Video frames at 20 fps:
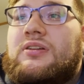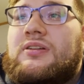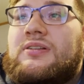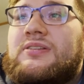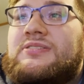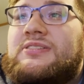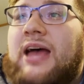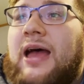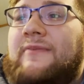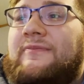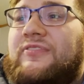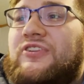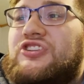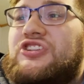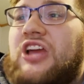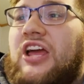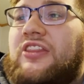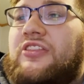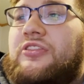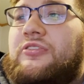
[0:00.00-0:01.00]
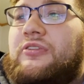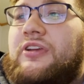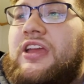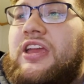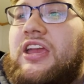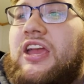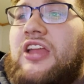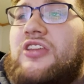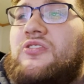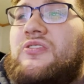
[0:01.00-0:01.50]
It's time for Gen
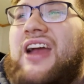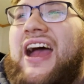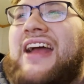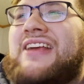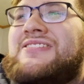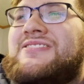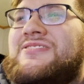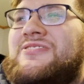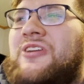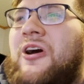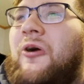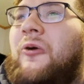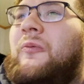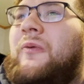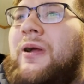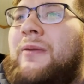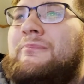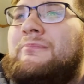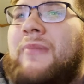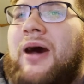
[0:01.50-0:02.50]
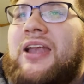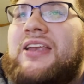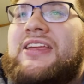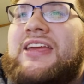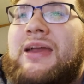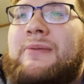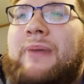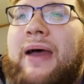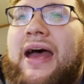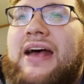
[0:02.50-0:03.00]
3, and you guys know where
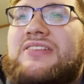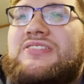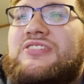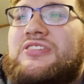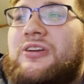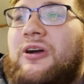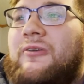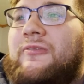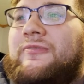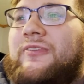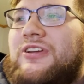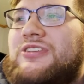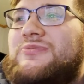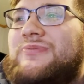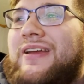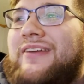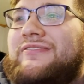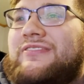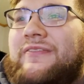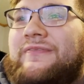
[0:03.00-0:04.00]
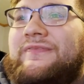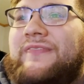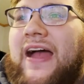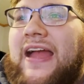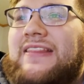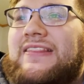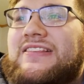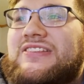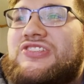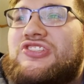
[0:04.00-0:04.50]
Mudkip has to go. First, we have to
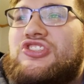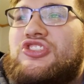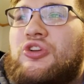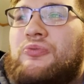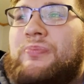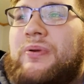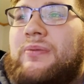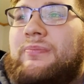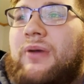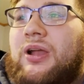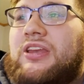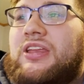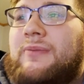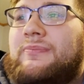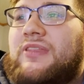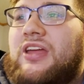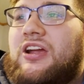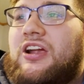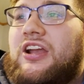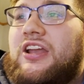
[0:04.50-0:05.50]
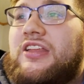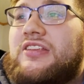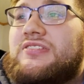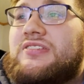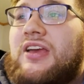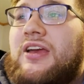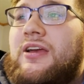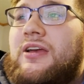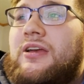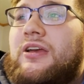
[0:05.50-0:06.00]
find the stupid Mudkip. There it is.
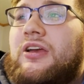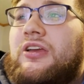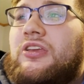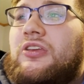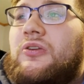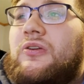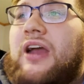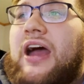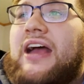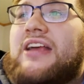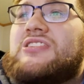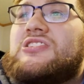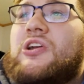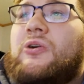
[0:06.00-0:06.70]
You guys